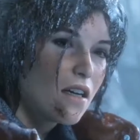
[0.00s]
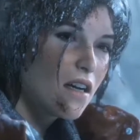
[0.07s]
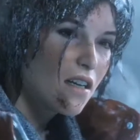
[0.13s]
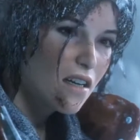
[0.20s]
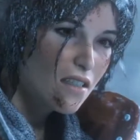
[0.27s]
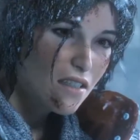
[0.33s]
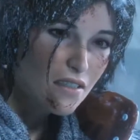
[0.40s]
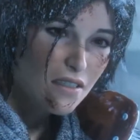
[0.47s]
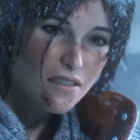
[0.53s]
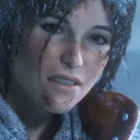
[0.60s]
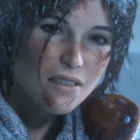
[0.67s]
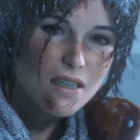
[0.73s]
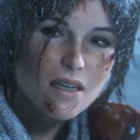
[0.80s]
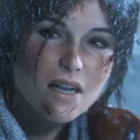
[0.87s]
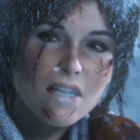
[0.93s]
really, but
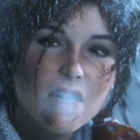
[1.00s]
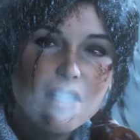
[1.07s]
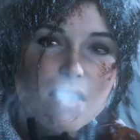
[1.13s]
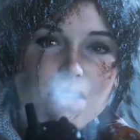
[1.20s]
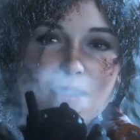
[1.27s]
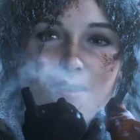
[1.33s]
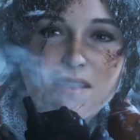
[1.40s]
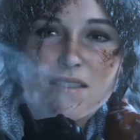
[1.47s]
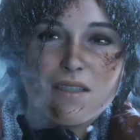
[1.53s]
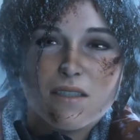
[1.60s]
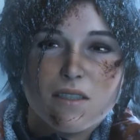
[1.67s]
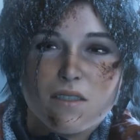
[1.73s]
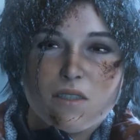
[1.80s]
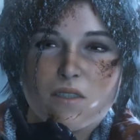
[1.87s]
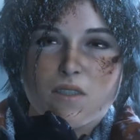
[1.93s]

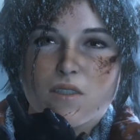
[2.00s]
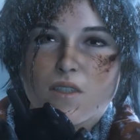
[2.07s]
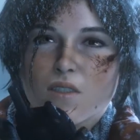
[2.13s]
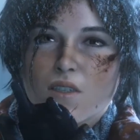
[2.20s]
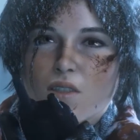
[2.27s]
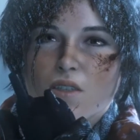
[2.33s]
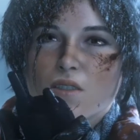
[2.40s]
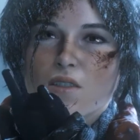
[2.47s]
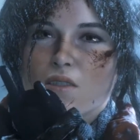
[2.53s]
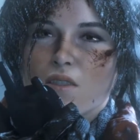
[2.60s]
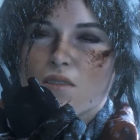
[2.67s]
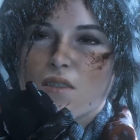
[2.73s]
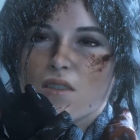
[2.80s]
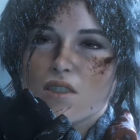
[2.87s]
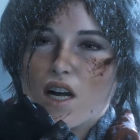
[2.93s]
still fascinating.
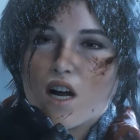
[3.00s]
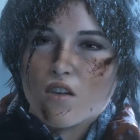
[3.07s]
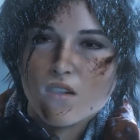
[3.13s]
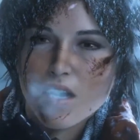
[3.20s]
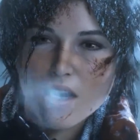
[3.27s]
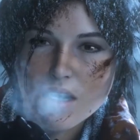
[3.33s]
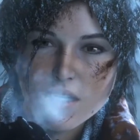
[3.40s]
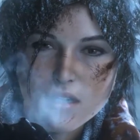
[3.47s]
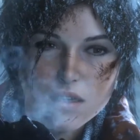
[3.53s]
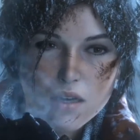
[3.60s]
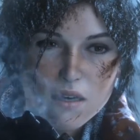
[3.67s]
Jonah,